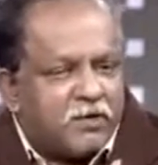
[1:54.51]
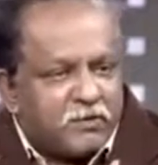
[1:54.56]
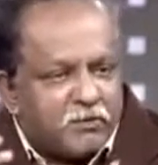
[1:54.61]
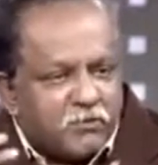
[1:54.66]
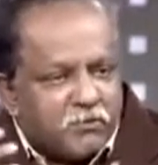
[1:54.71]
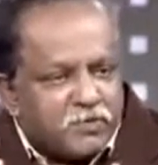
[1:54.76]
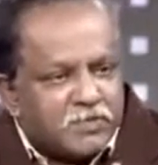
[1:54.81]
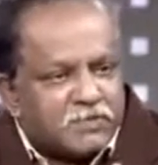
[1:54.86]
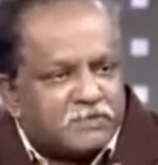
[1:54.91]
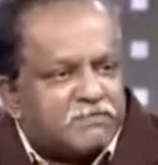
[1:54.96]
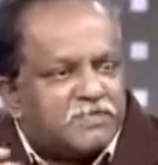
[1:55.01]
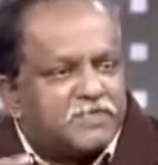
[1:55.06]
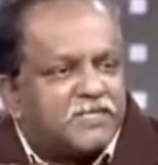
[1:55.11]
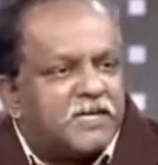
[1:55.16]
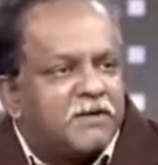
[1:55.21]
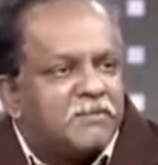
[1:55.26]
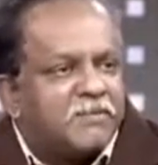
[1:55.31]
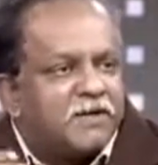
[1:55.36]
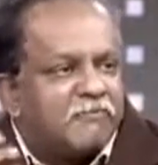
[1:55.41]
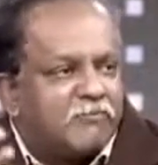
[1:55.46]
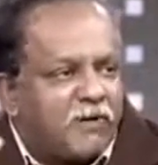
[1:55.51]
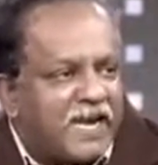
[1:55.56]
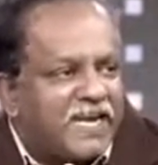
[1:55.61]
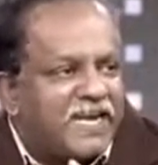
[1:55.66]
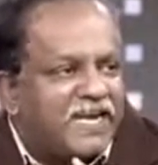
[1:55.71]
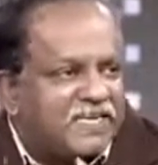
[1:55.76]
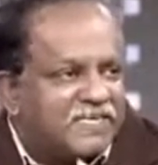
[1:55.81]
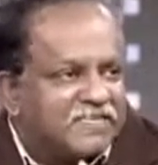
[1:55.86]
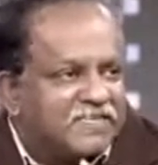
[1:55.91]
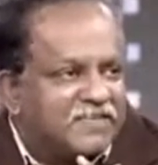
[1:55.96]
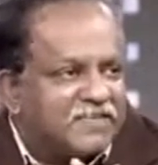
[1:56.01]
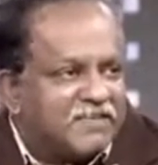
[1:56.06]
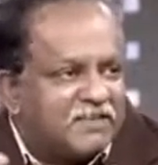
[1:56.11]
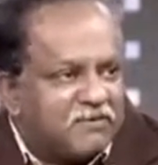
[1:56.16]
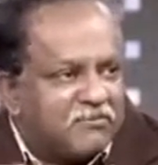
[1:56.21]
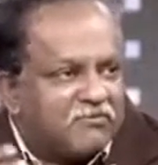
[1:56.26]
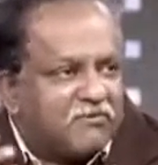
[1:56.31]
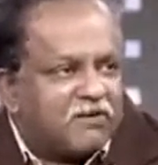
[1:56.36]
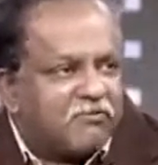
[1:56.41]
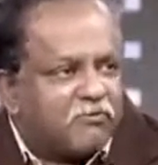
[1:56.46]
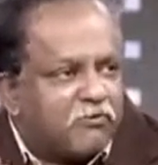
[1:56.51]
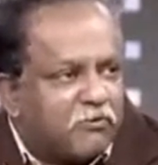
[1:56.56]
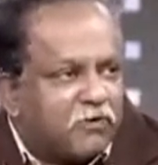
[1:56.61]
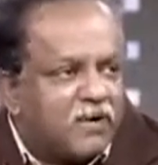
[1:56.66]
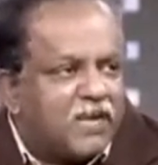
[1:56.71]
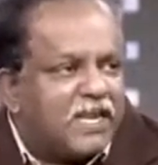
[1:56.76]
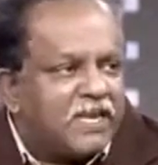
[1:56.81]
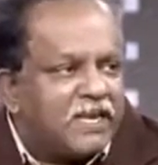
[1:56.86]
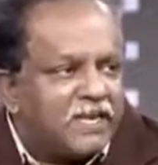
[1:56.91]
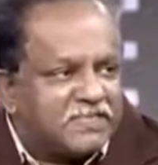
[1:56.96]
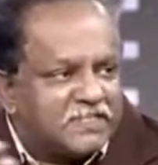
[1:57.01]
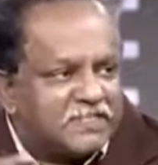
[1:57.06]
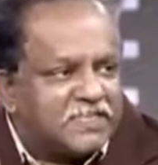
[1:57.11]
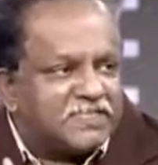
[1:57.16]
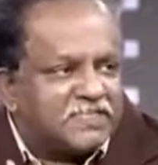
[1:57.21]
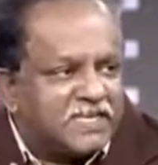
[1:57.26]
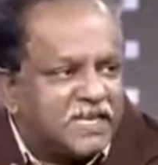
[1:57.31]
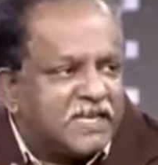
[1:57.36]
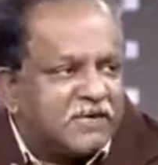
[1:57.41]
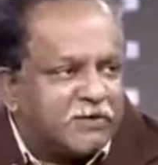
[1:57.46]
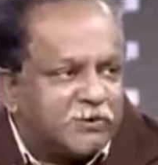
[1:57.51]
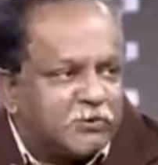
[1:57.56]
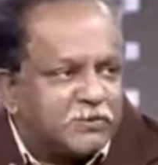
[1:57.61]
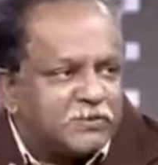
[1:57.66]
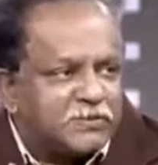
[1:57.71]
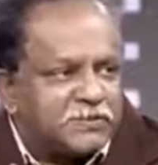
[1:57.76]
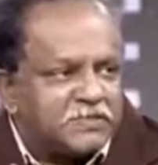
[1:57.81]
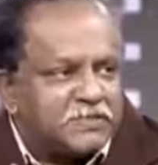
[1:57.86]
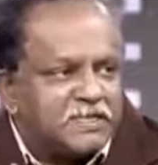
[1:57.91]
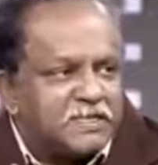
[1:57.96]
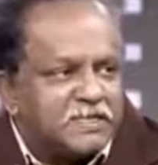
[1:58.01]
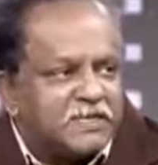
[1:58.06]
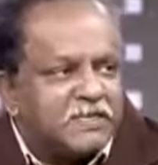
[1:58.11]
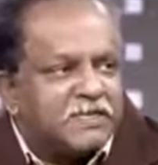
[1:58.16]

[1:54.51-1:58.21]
roads which have been widened for 4-lane or 6-lane roads.